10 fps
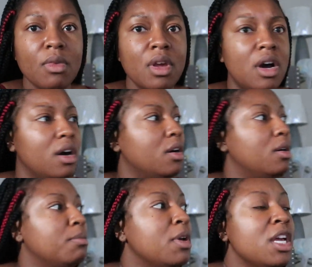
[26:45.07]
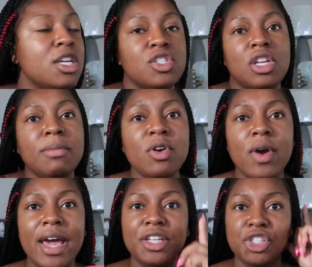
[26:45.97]
So let me go
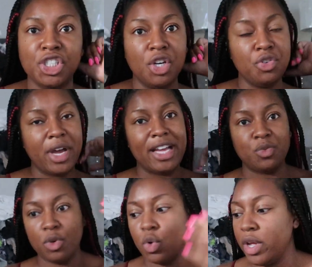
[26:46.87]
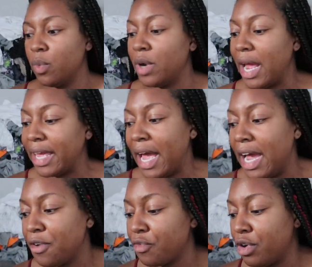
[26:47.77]
ahead and just show you guys real quick what I
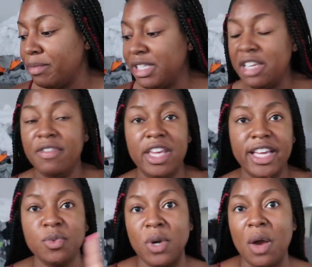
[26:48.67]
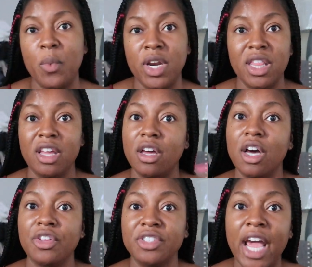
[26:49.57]
got from CVS when I went in there the
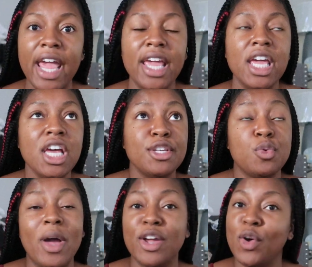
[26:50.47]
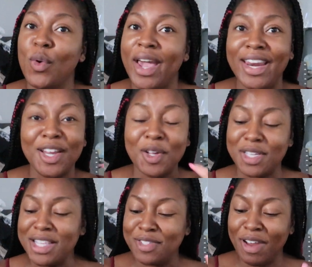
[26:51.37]
other day, so I can go ahead and
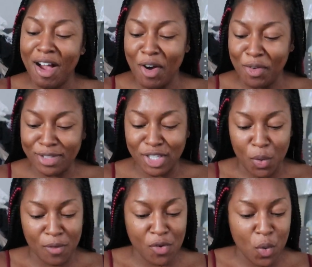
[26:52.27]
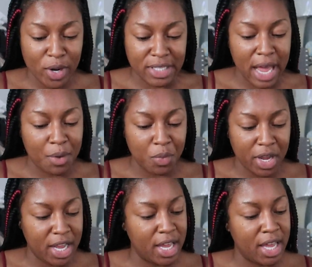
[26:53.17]
close out this vlog. So of course I
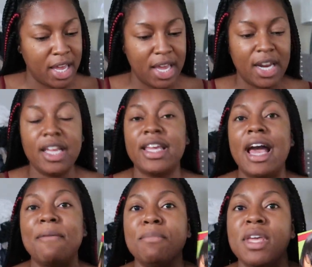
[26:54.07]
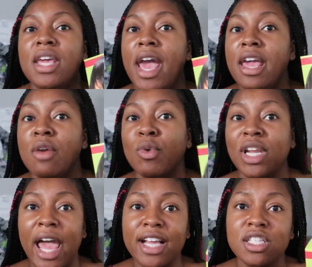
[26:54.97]
went ahead and got me a
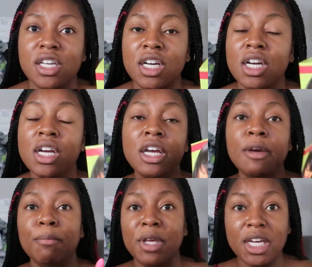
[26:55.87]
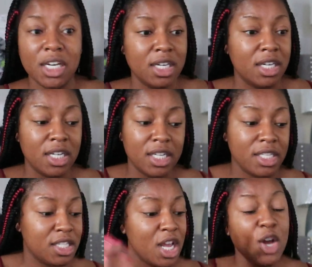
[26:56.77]
relaxer,
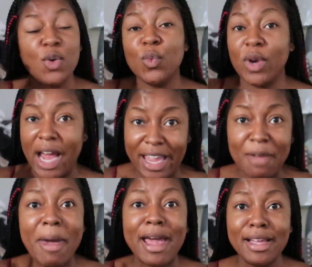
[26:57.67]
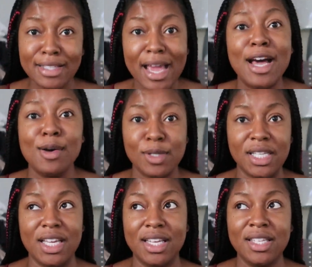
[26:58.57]
because when I get back in town,
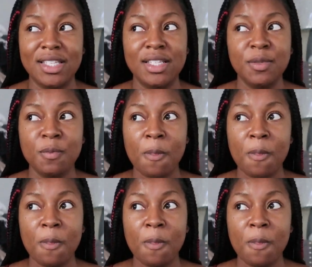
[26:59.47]
sis,